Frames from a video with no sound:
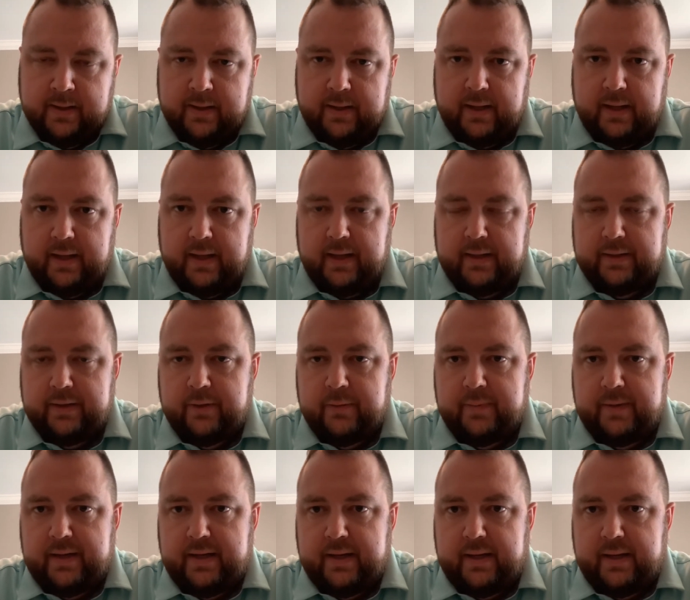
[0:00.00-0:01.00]
a, a little
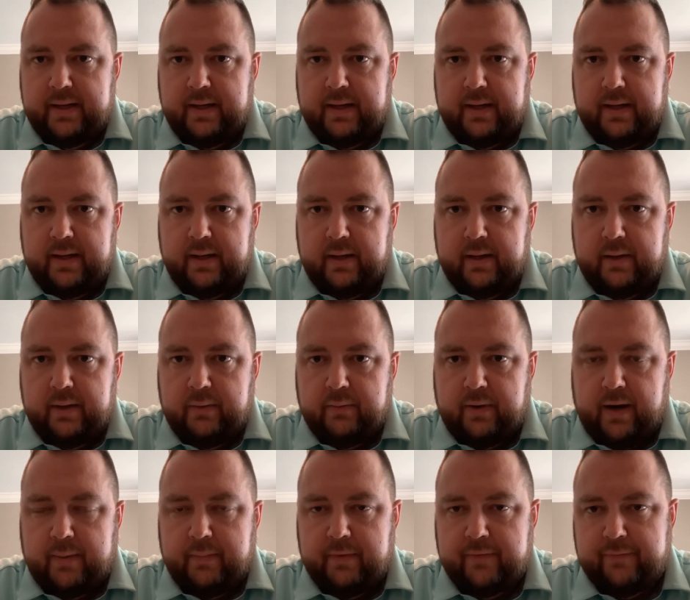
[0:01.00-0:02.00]
bit uh,
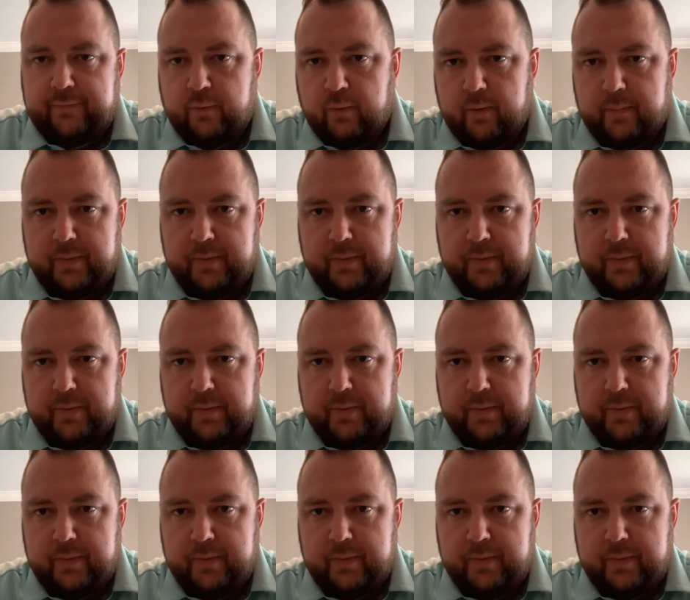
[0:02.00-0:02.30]
right before,